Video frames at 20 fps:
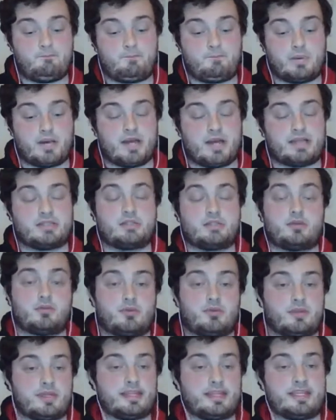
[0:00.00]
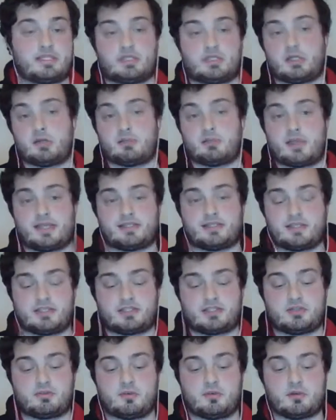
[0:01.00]
But I do think he still makes
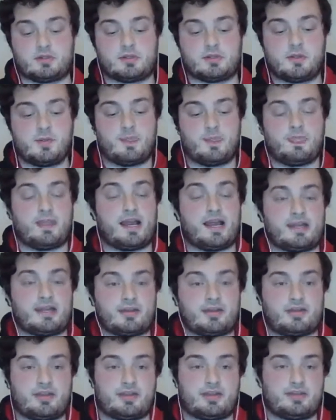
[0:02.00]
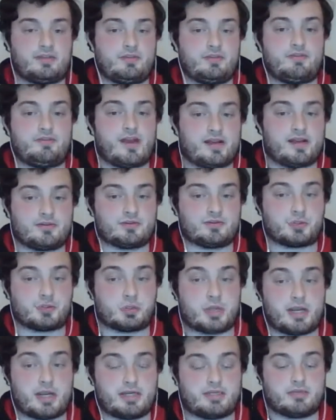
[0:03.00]
this squad. And I think the final
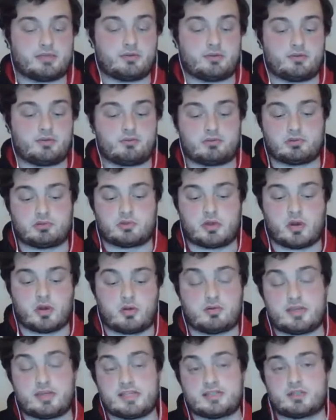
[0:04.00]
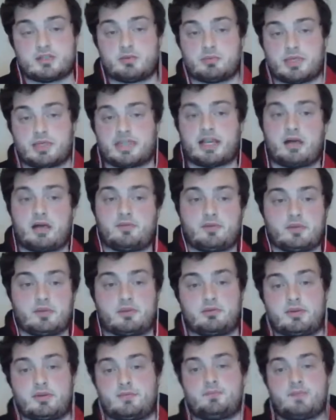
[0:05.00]
striker that will go is Dominic
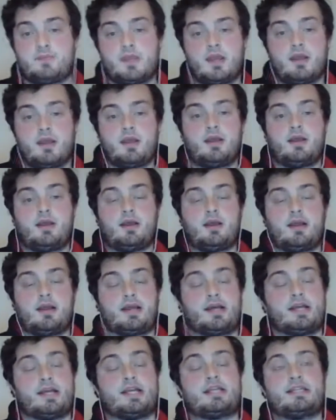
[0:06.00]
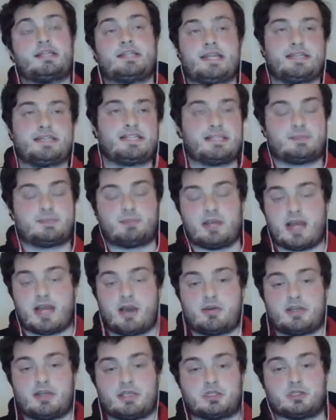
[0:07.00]
Calvert-Lewin. Yes, he's been
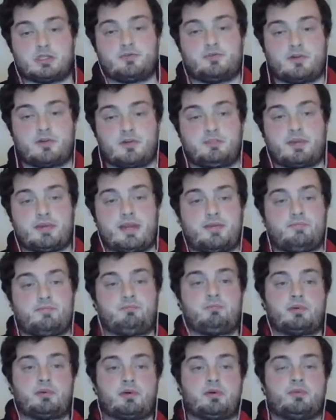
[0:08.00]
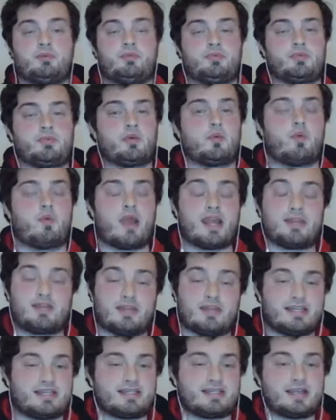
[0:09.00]
out injured for a bit, but the way
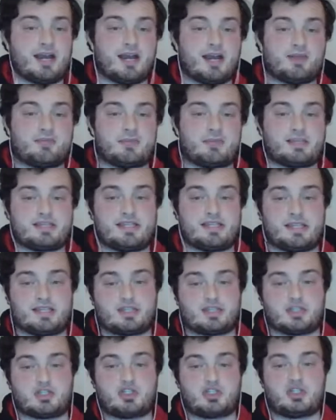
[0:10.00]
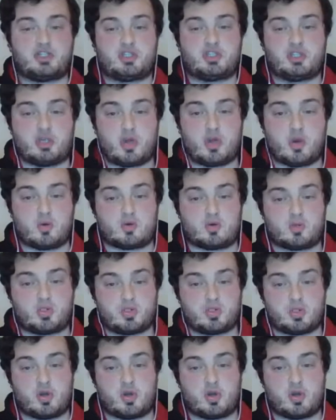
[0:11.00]
that he started this season, so